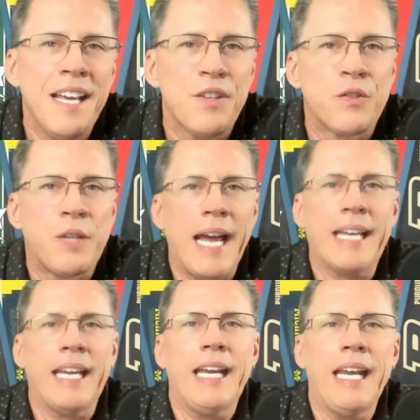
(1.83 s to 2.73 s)

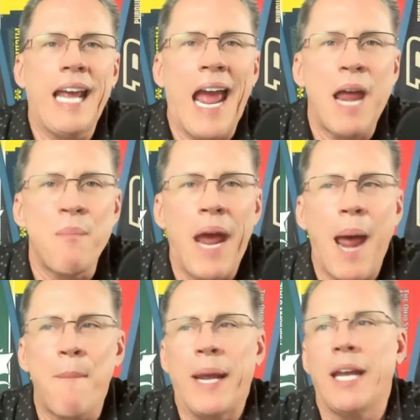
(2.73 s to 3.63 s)
Zach Edey and
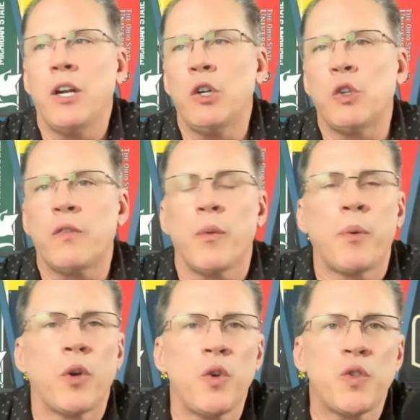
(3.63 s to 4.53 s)
Matt Painter look for
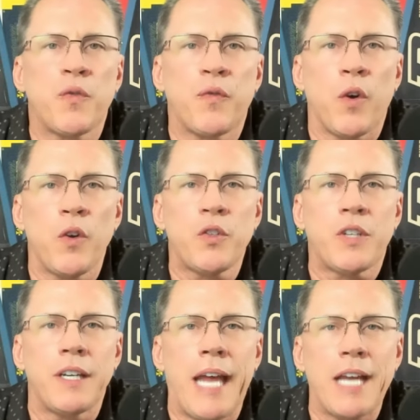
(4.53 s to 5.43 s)
Purdue's
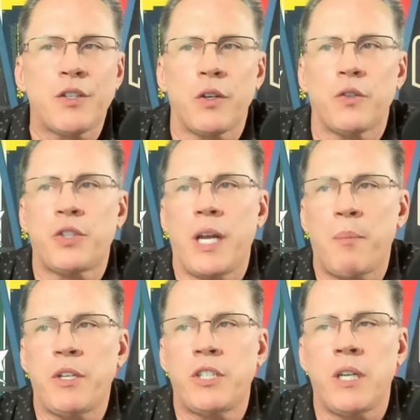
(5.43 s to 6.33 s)
first national
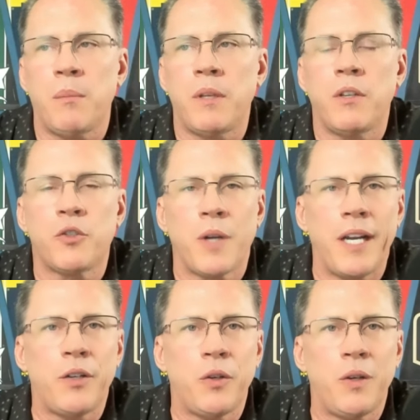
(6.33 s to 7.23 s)
championship, and they'll
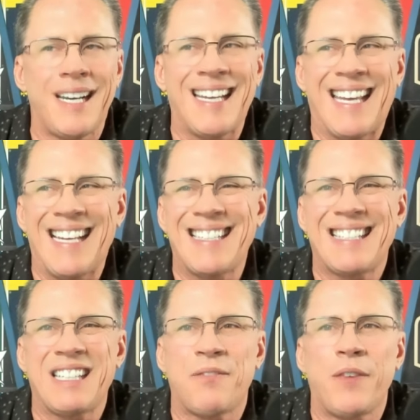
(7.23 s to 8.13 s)
try and do it against
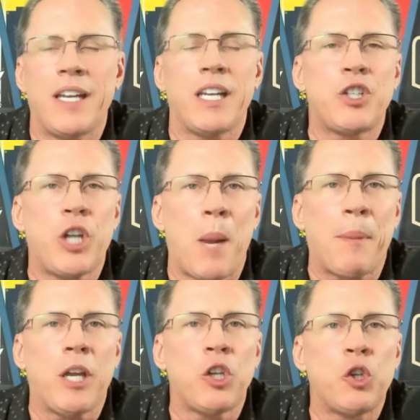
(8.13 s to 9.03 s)
the defending
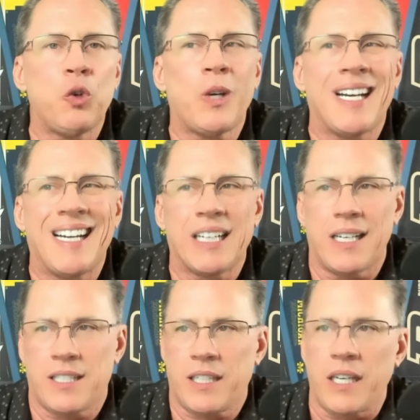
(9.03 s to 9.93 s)
champion UConn
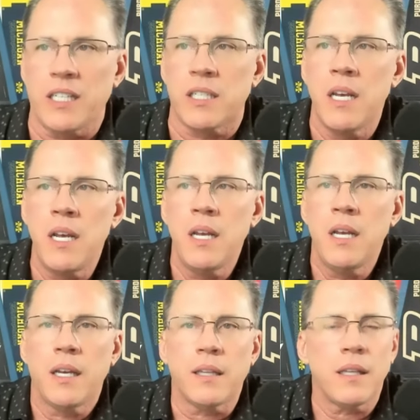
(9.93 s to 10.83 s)
Huskies.
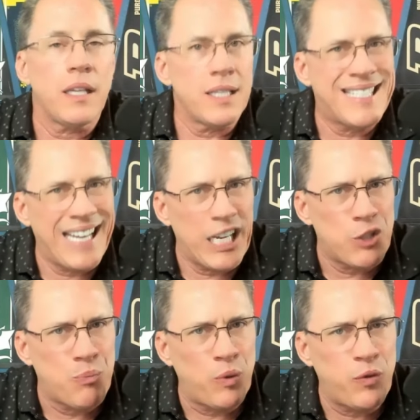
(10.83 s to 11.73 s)
Get the latest
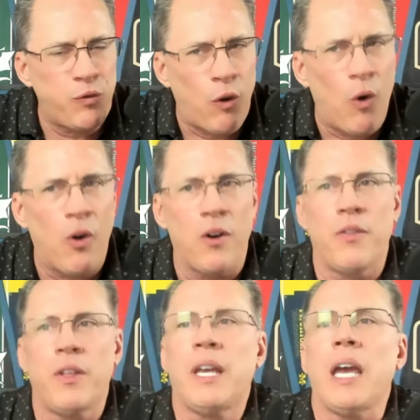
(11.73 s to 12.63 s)
takes
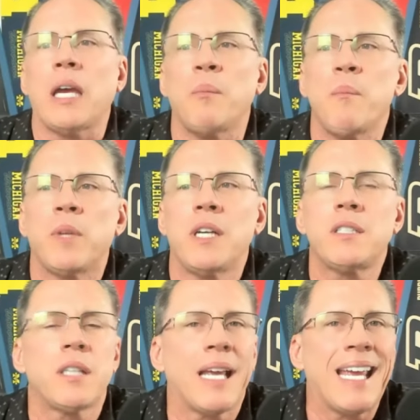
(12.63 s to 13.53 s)
before the game,
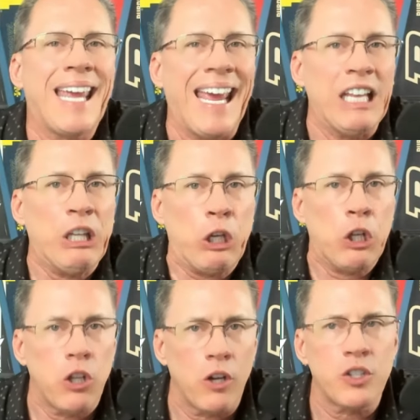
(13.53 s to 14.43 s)
plus Caitlin
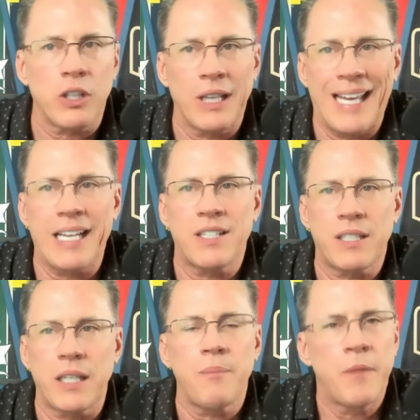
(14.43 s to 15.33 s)
Clark's
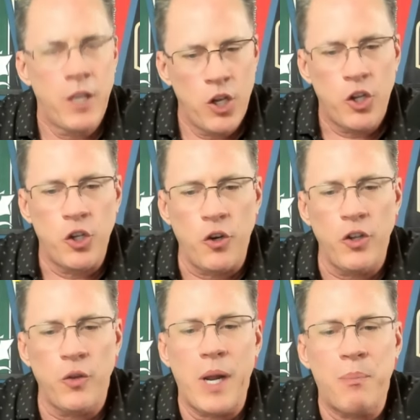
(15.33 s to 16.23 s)
legacy.
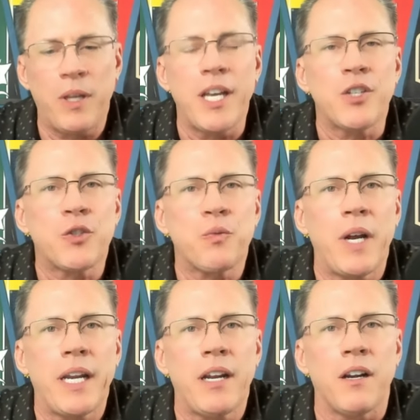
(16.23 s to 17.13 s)
You're in the right place
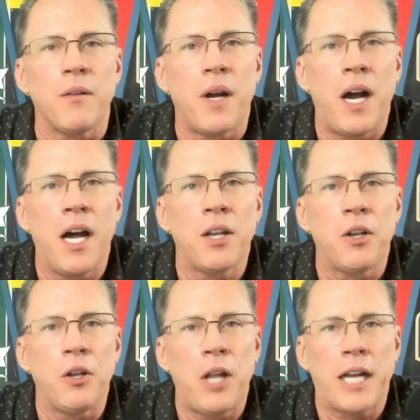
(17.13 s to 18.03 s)
right here on
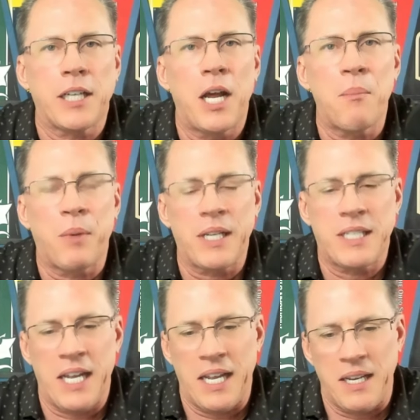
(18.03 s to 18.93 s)
Locked On Big
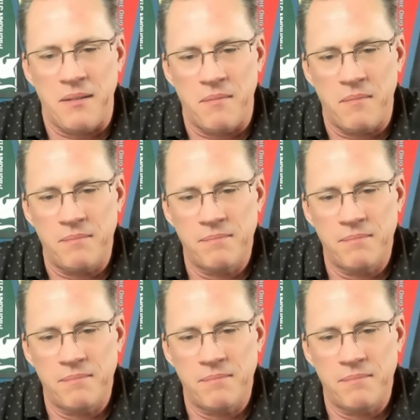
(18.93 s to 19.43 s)
Ten.